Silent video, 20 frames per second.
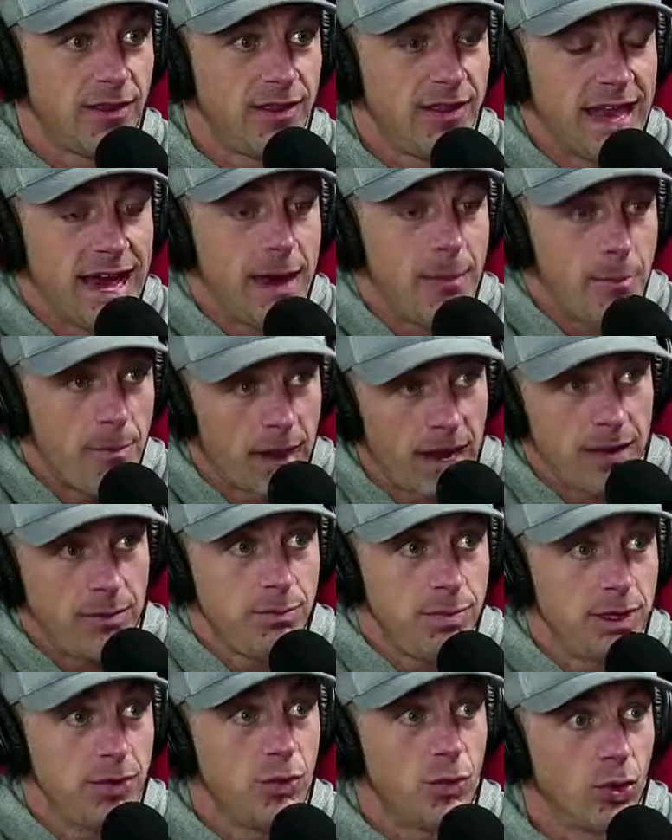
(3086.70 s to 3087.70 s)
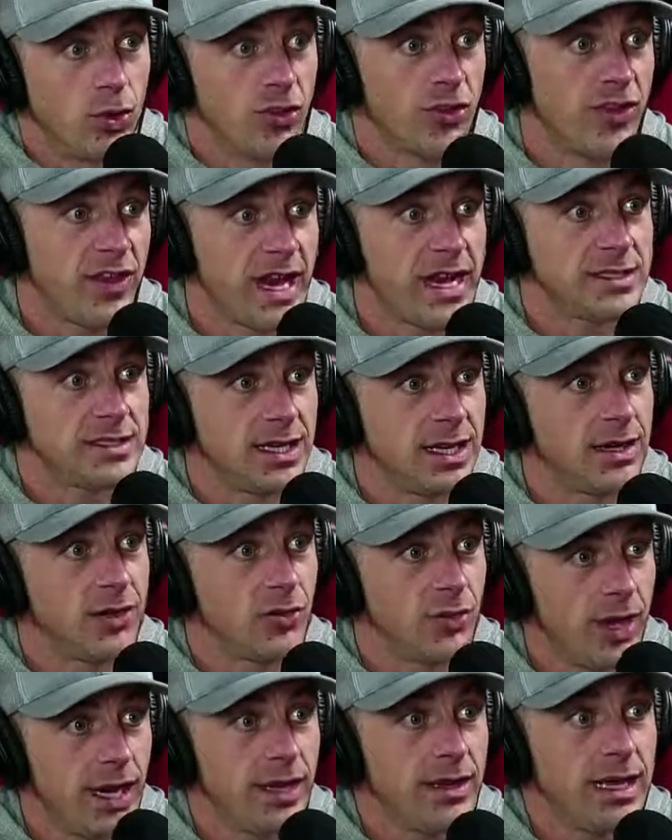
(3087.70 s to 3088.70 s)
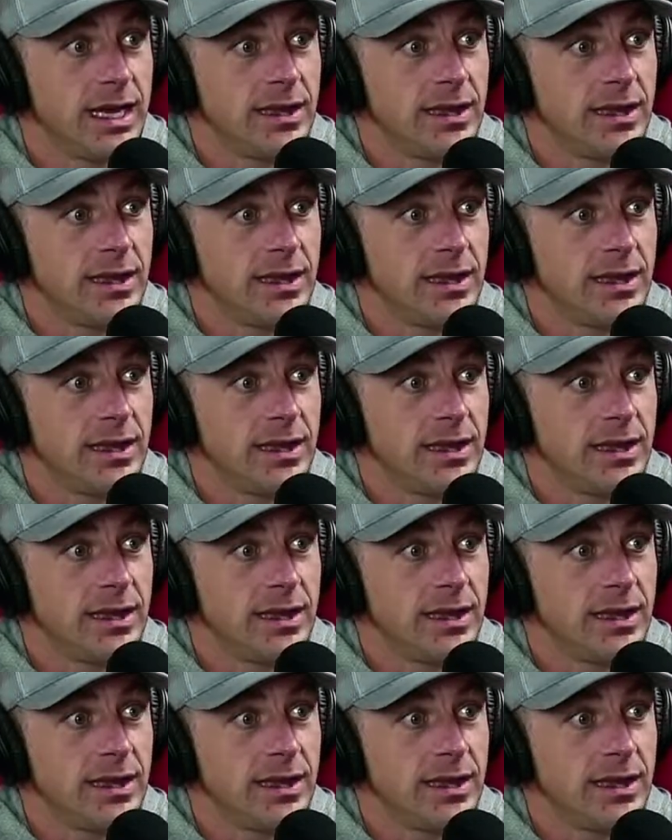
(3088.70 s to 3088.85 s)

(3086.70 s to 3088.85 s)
That might be worth that 10 grand. That